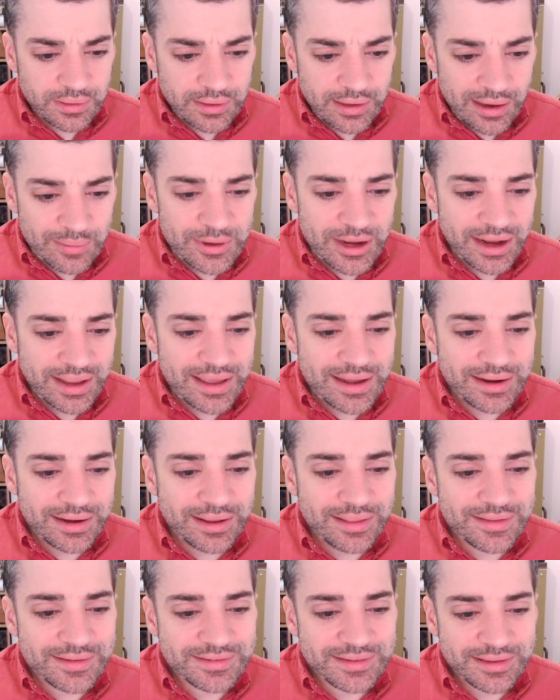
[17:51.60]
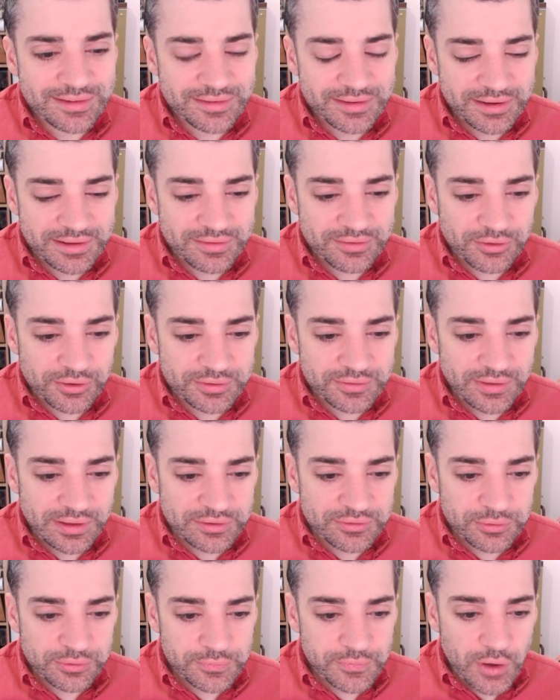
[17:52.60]
I mean, I get it in the sense that it looks
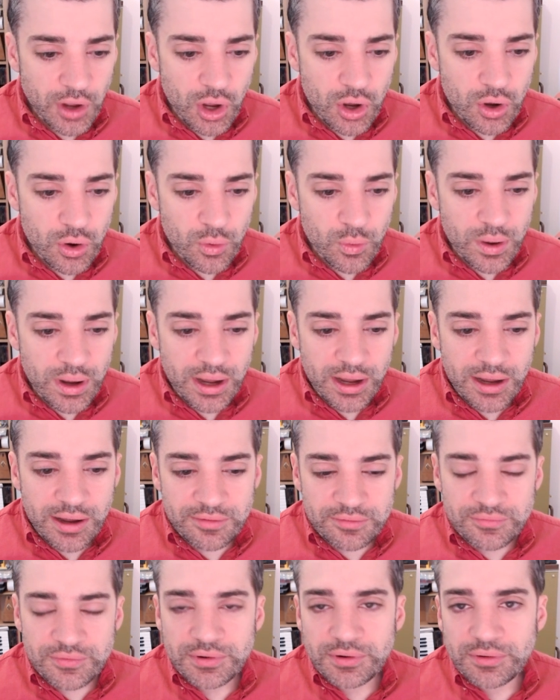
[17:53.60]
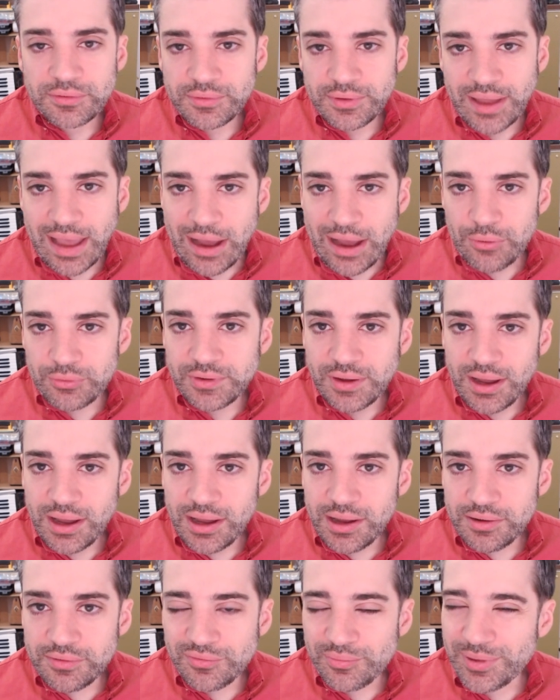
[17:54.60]
like sort of O of, you know, out
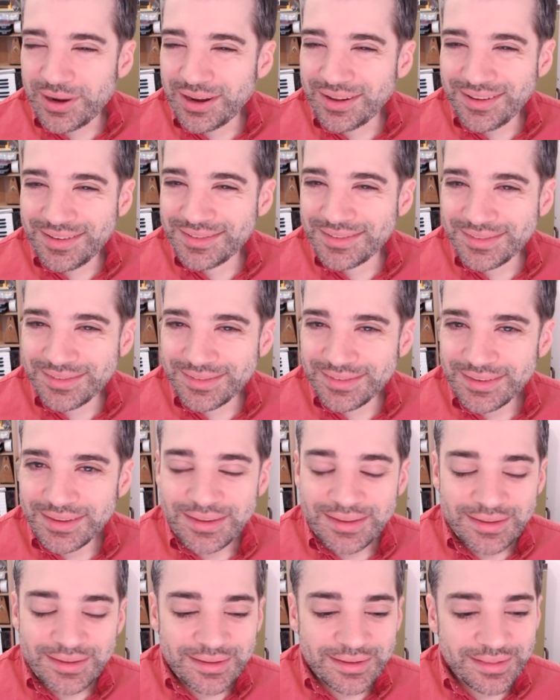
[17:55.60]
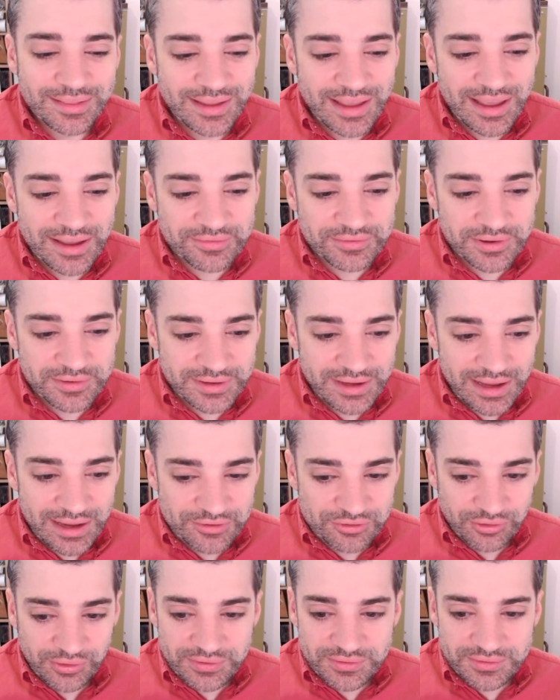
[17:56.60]
of, but it doesn't, the F doesn't
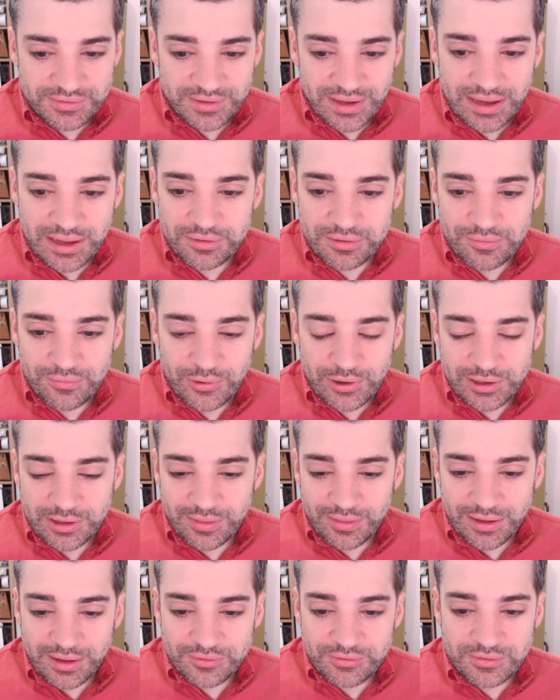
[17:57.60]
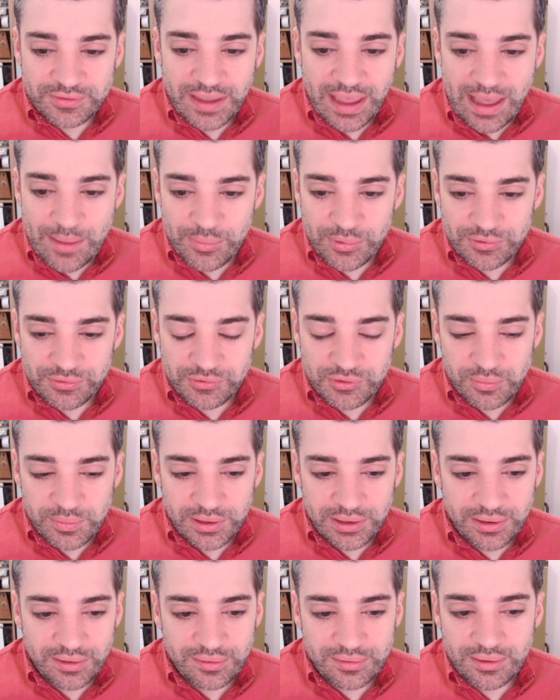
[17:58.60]
actually stand for anything. It just happens to
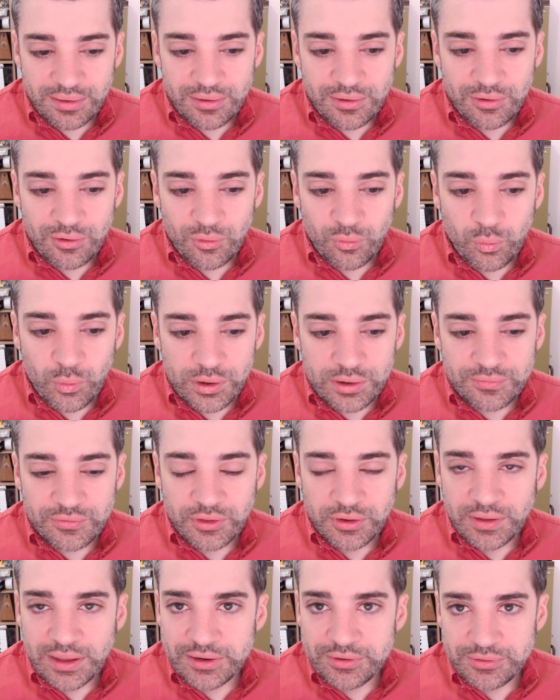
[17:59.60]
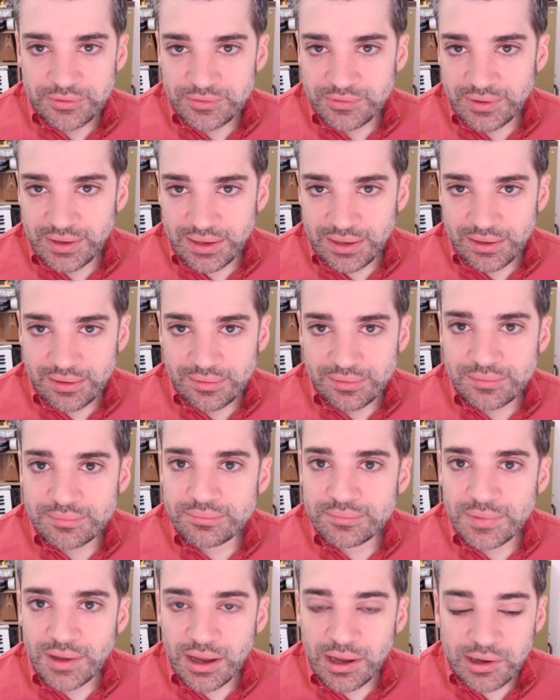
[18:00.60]
be one of the letters
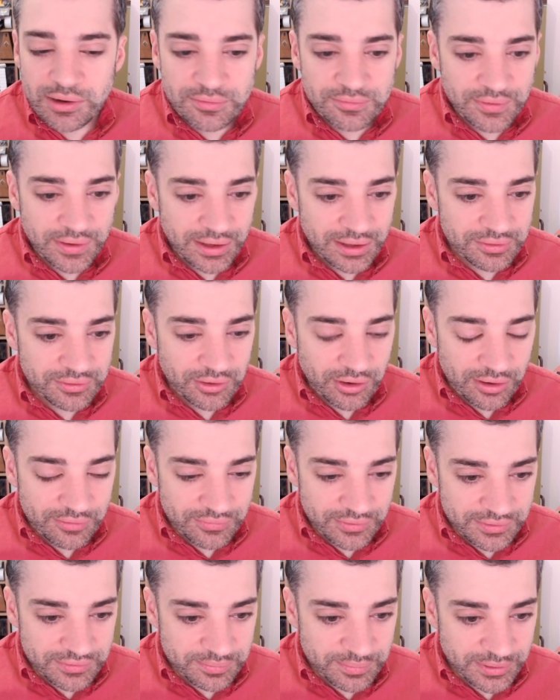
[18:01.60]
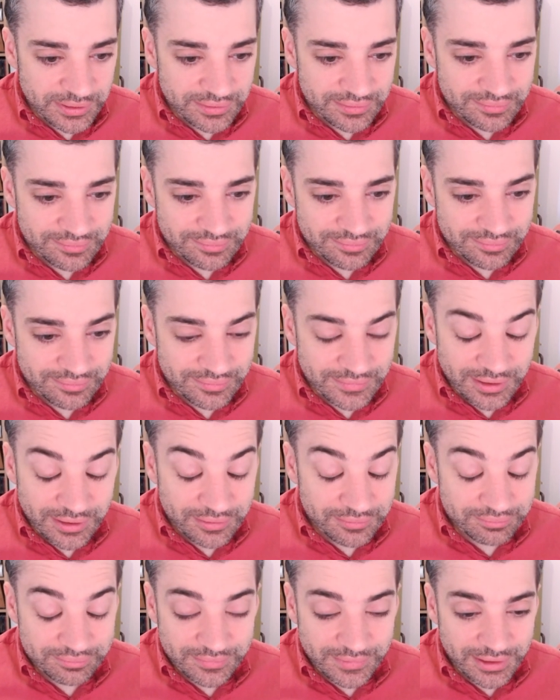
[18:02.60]
in of and office. But
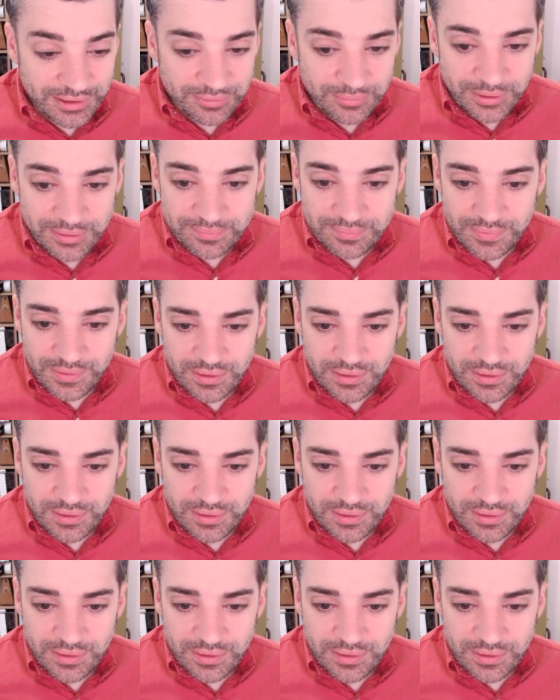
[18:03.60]
yeah, anyway.